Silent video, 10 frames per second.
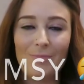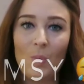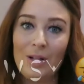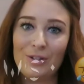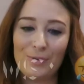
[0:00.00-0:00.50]

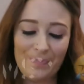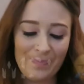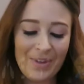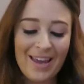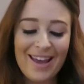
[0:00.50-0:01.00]
well done.
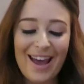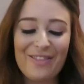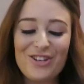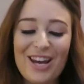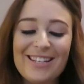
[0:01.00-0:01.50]

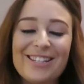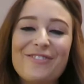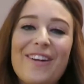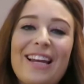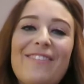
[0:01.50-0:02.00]
And the shade is
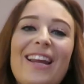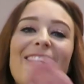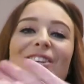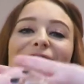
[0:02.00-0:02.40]
a really